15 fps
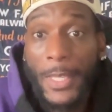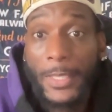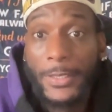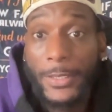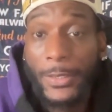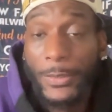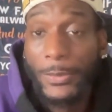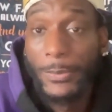
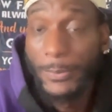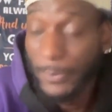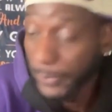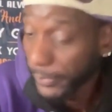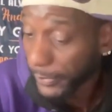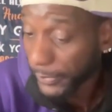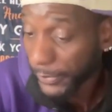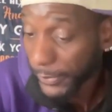So,
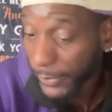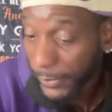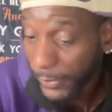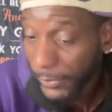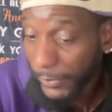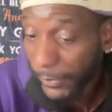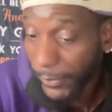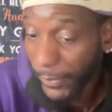
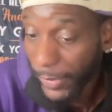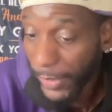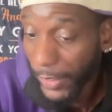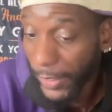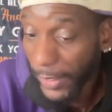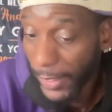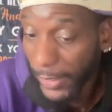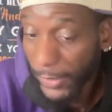
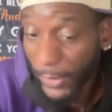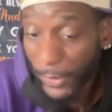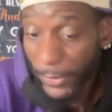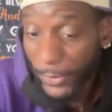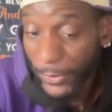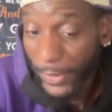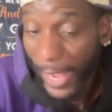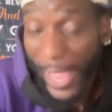you
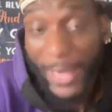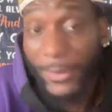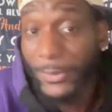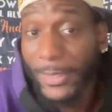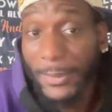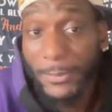know, I don't know.